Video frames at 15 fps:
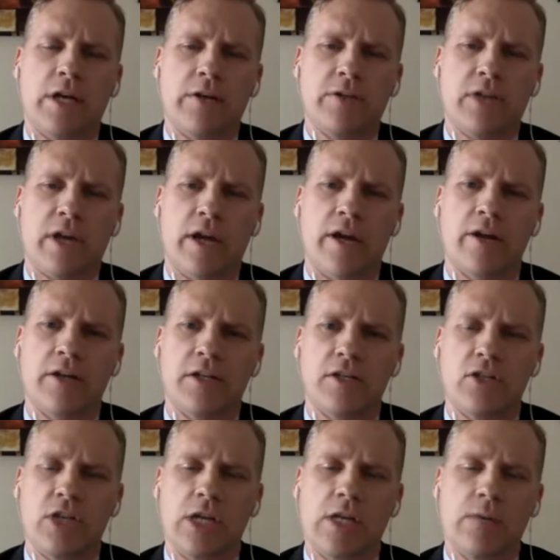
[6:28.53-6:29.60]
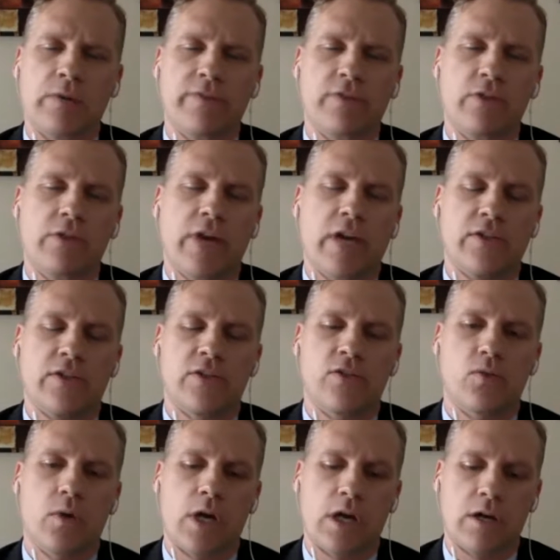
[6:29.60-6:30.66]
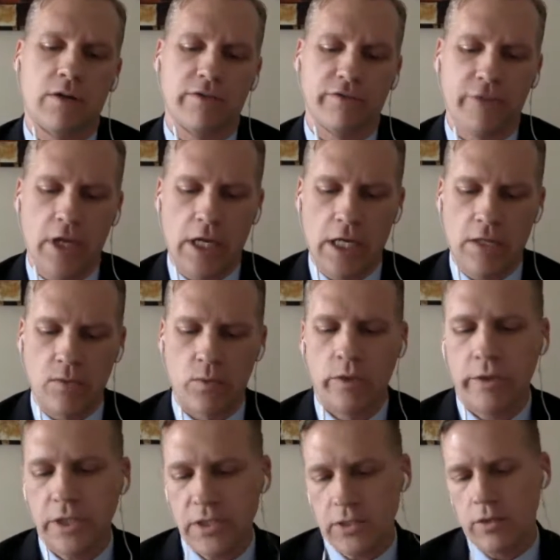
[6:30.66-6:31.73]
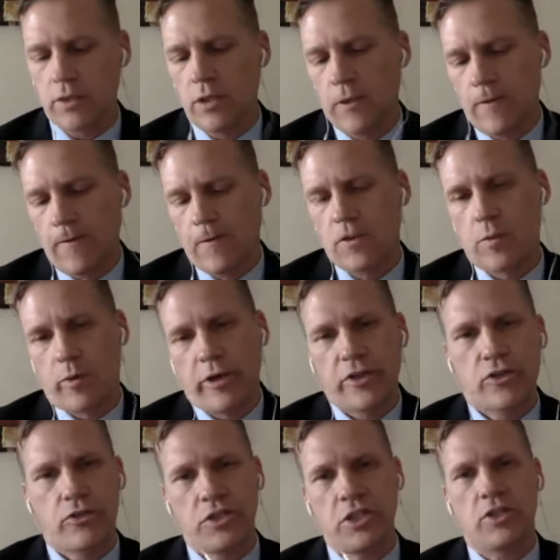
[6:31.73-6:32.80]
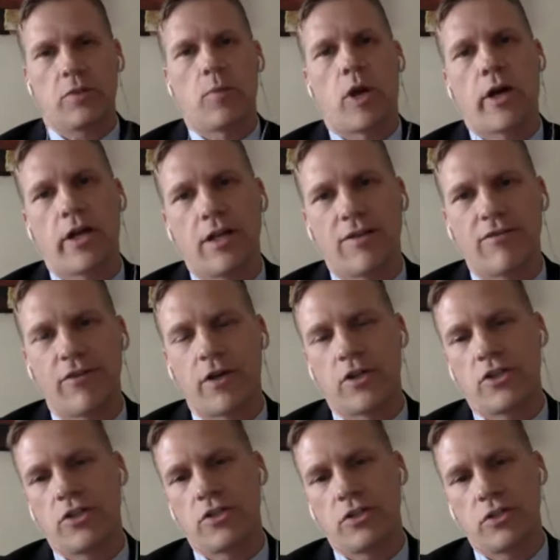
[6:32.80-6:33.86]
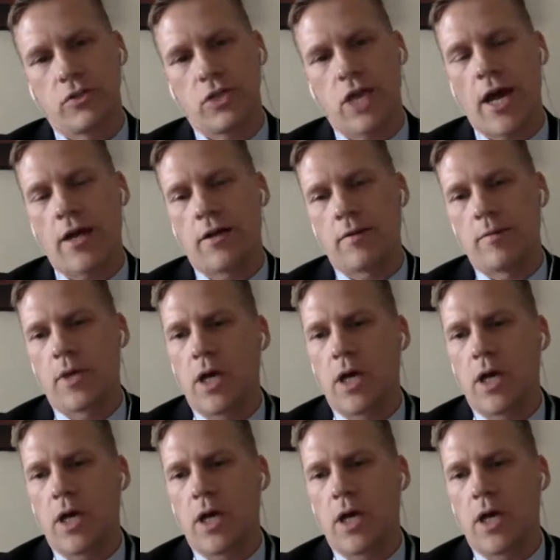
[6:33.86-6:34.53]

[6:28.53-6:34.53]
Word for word: I was hired in January of 2012, and really to to bring a strategic marketing function to Chatham.